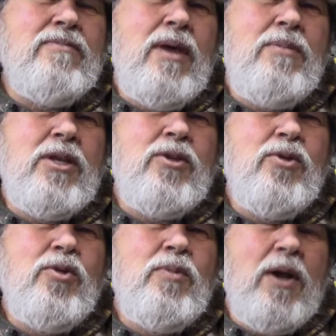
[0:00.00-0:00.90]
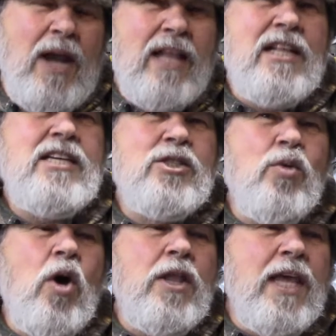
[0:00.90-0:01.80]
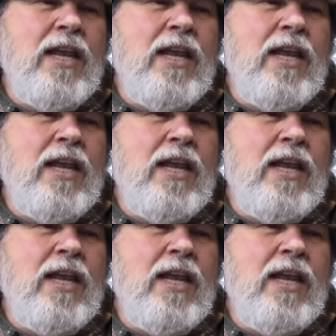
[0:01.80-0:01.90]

maybe two, but at least one